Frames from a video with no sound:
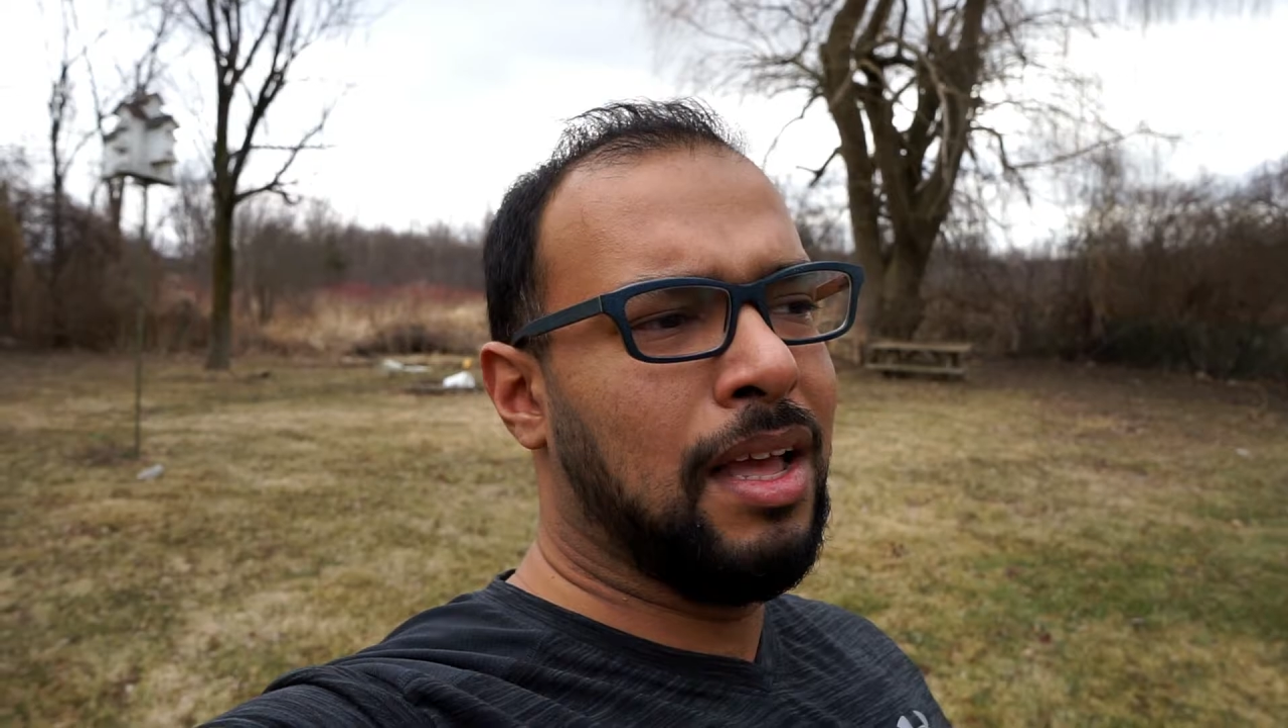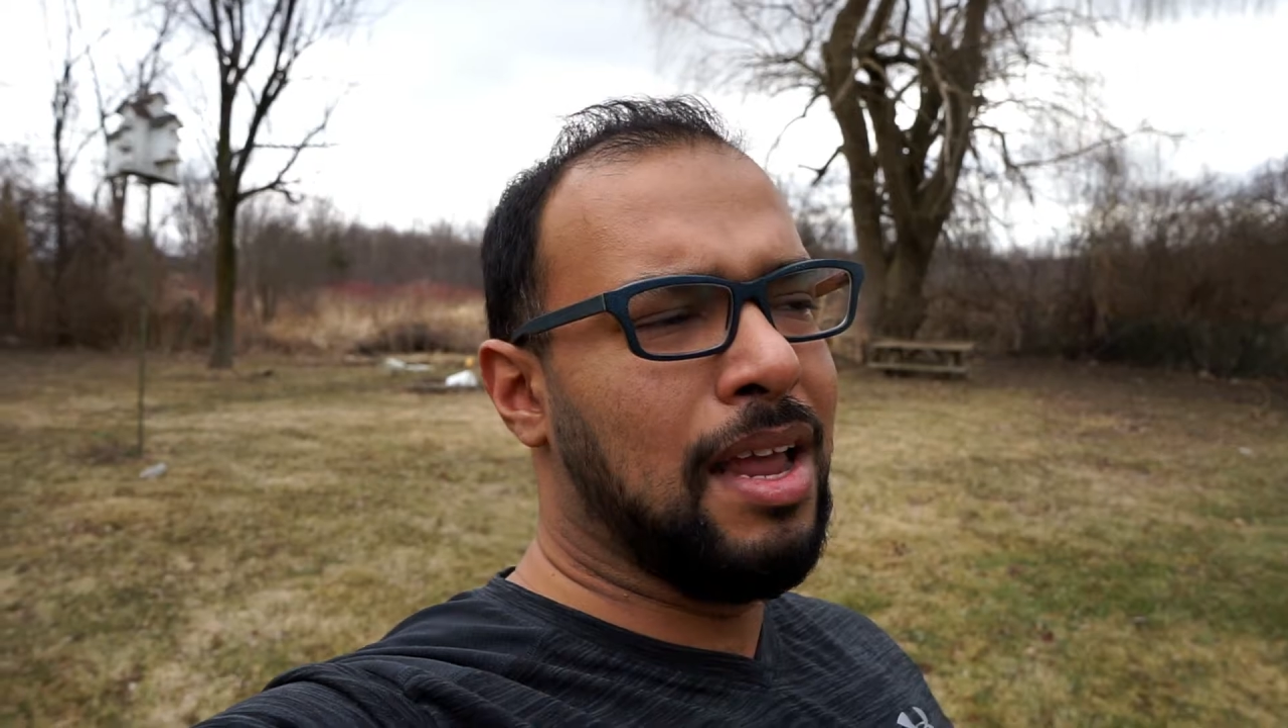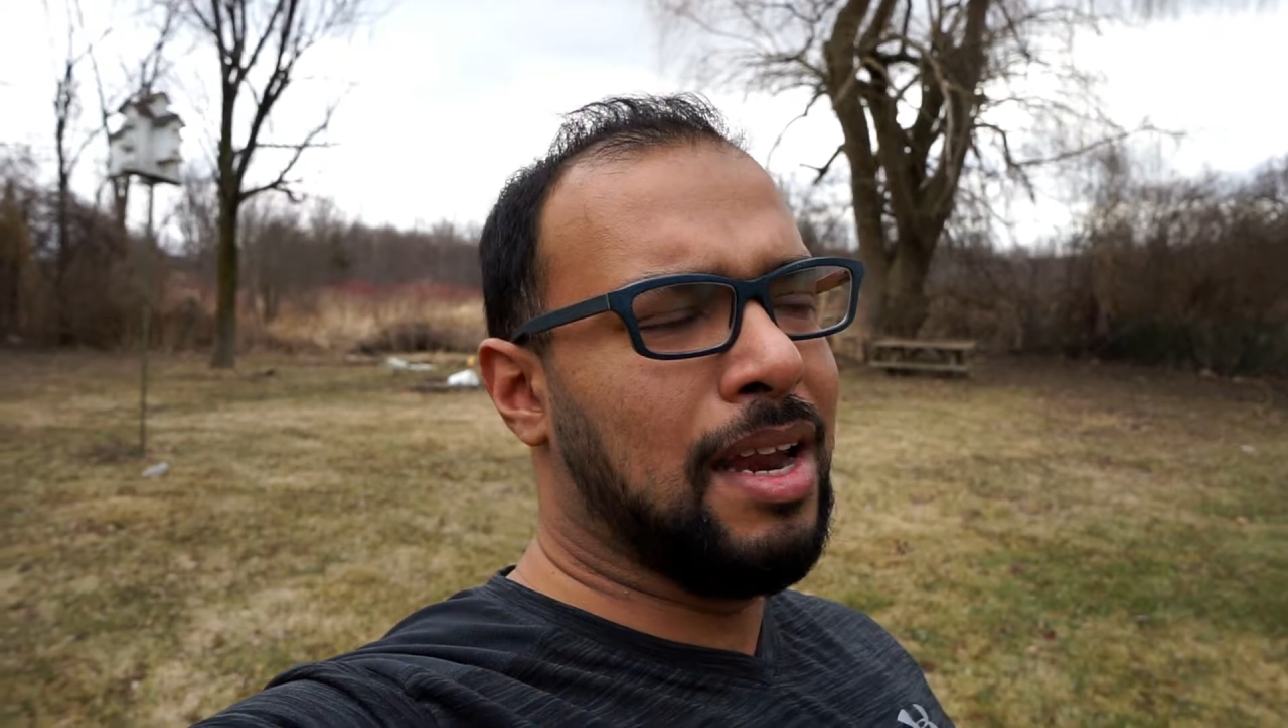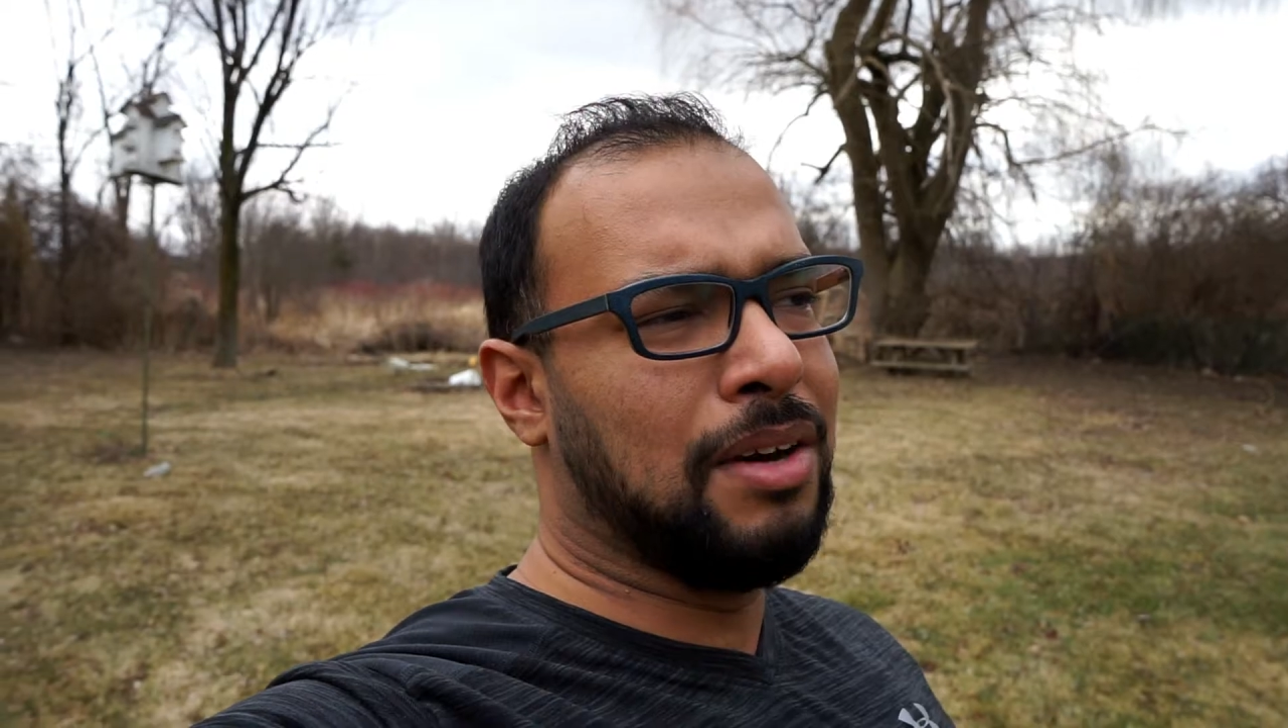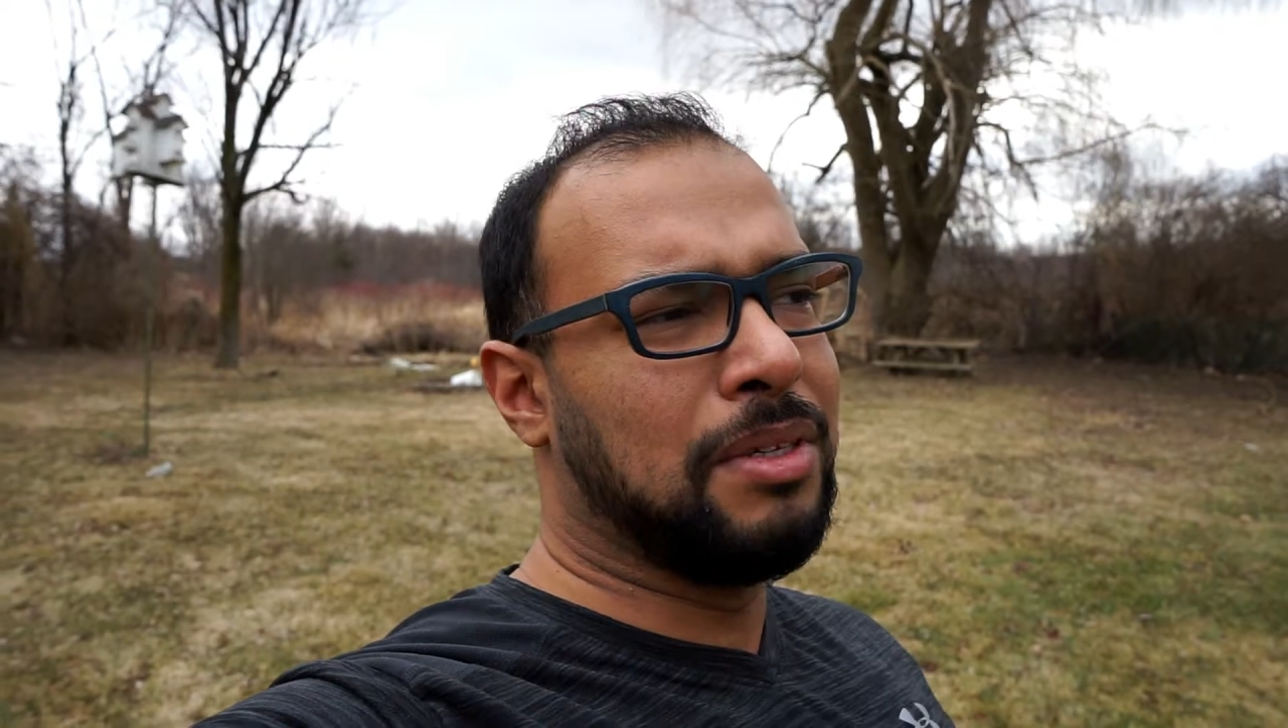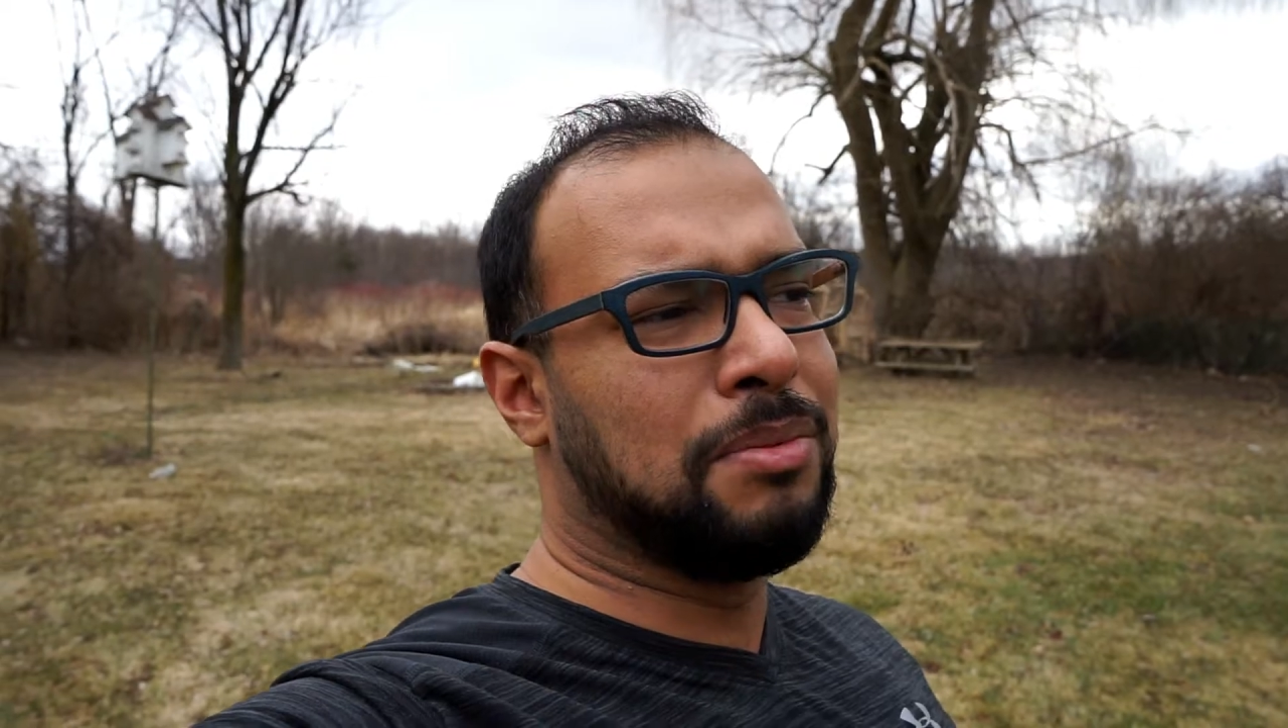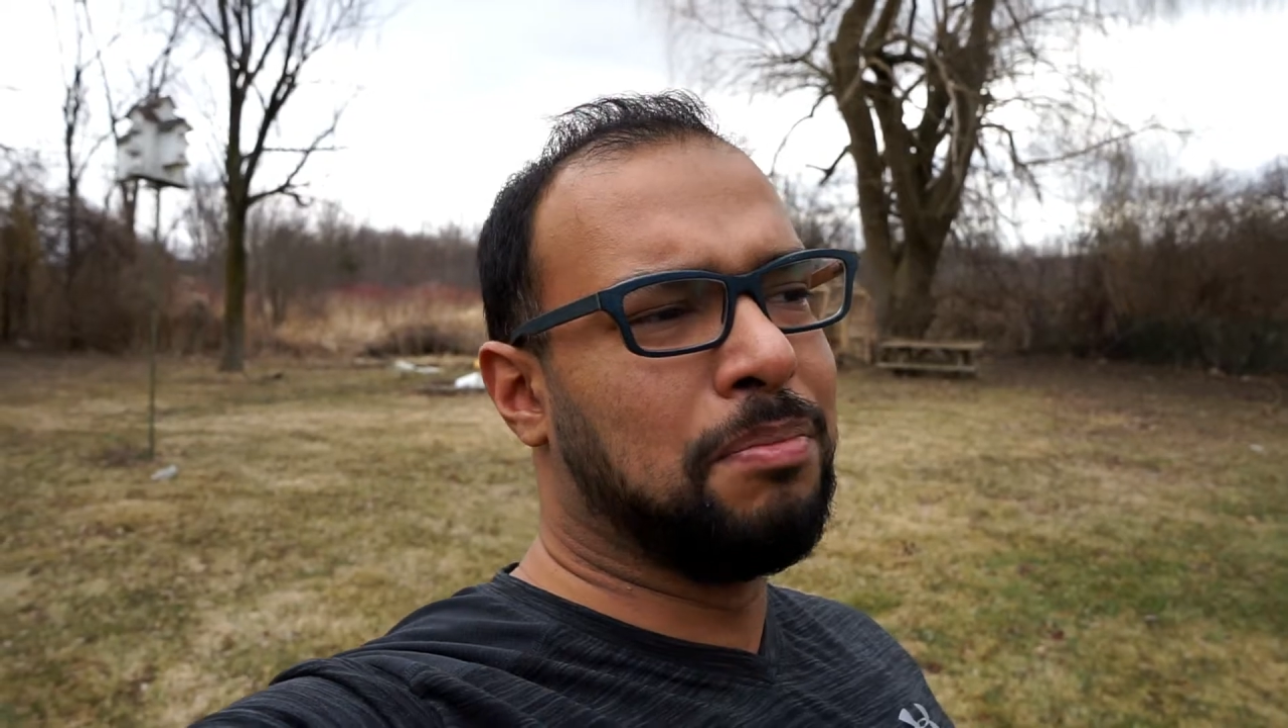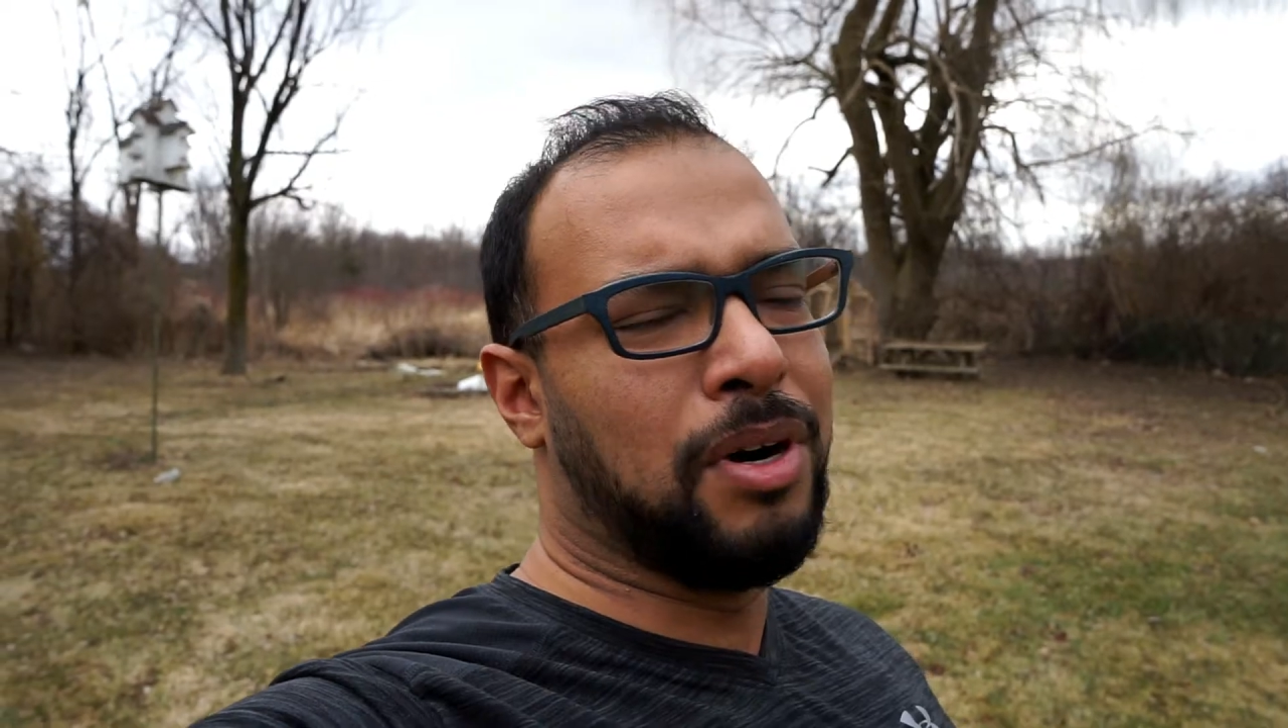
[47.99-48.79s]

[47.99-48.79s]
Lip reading: and now it's